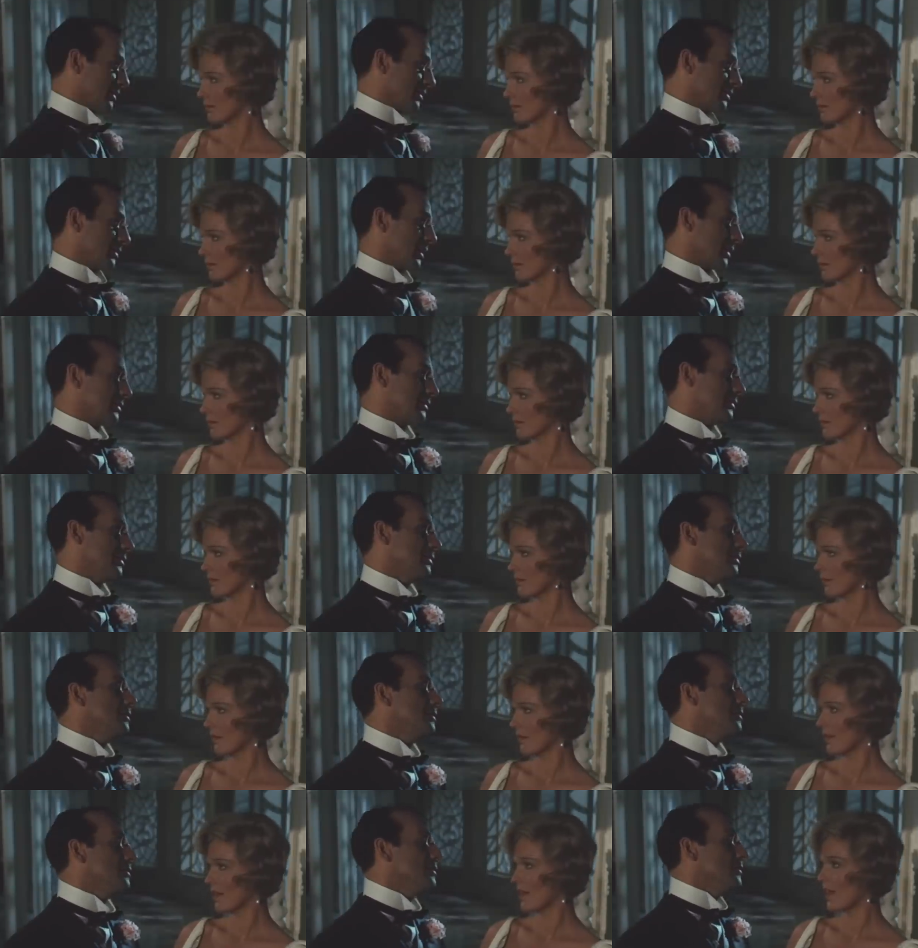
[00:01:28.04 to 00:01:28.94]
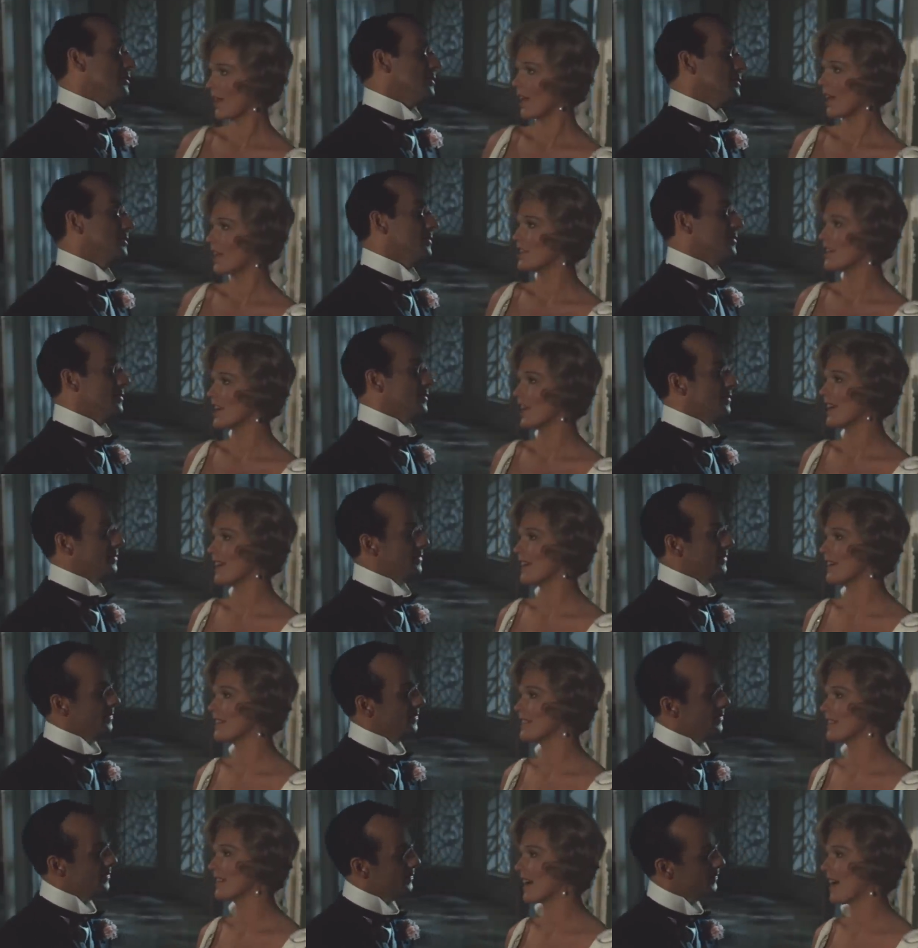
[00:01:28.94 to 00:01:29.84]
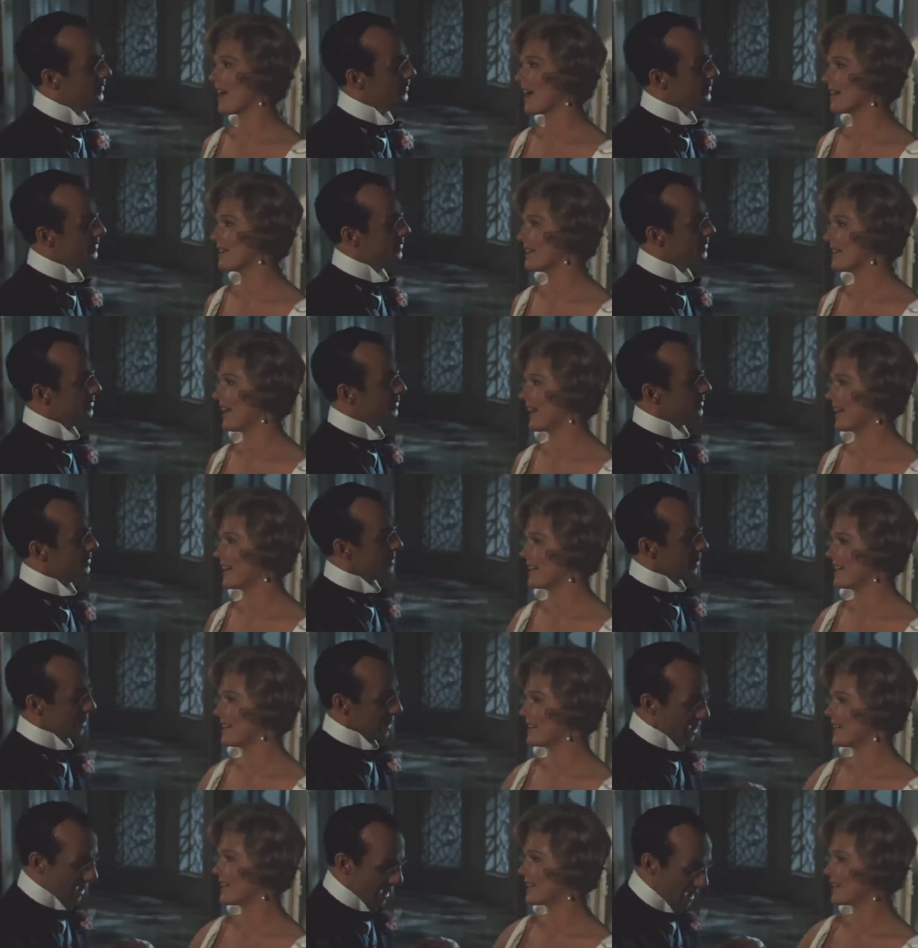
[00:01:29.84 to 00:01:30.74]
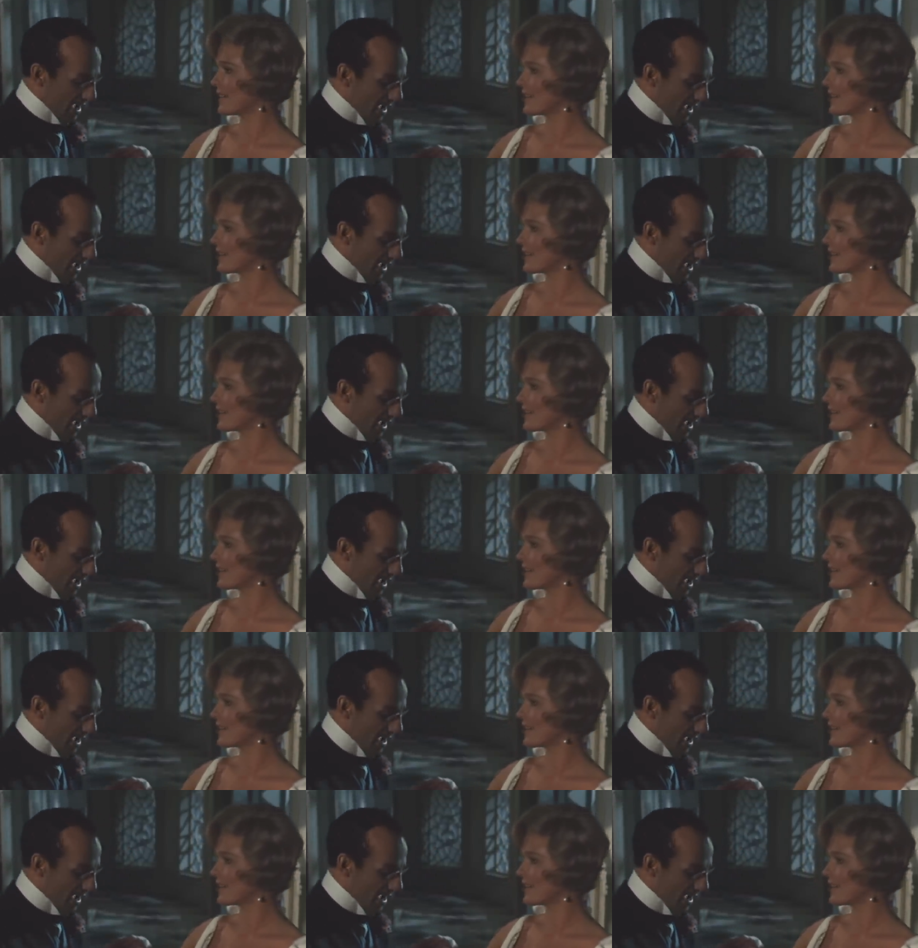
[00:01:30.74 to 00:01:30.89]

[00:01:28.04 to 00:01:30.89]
Speaker 1: hedersakt. Jag heter Adelaide.